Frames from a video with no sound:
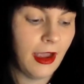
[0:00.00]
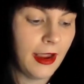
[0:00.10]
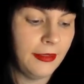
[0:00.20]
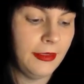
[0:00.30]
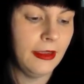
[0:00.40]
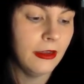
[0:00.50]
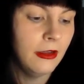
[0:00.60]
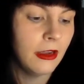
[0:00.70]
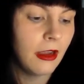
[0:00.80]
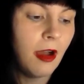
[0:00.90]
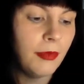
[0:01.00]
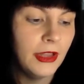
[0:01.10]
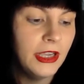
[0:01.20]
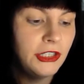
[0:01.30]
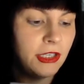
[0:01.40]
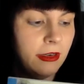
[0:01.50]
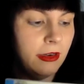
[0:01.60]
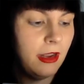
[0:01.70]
I think, compilation